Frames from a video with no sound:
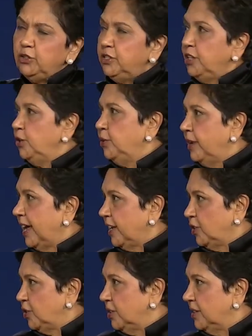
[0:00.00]
to see you in
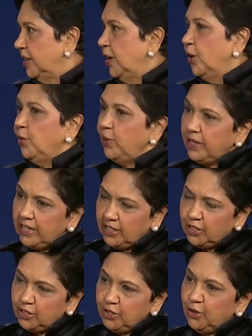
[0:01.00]
action. We need
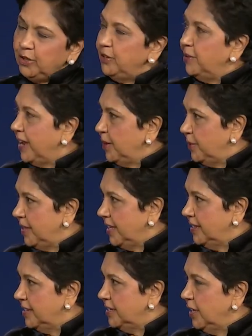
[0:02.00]
to see you interact with
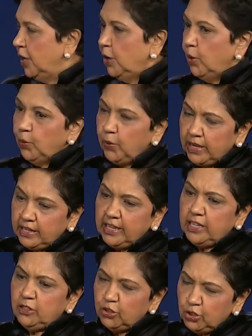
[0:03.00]
others. We
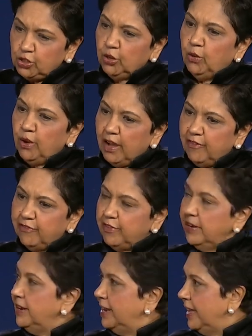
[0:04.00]
need to show our
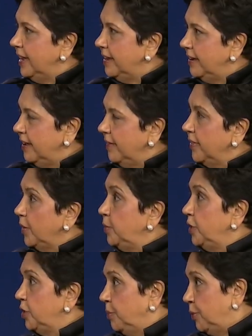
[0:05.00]
front line that
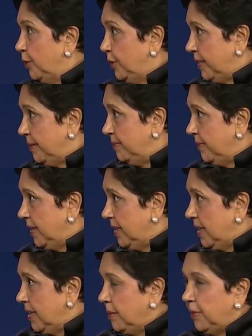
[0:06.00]
we support them.
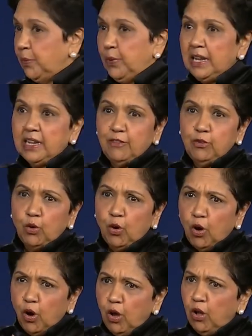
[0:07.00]
But we'll give you
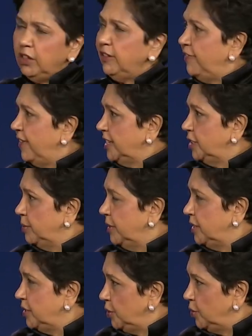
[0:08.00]
all the
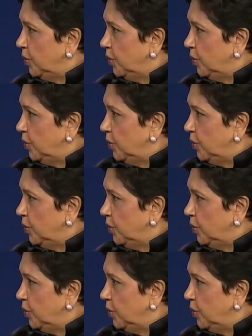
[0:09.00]
flexibility you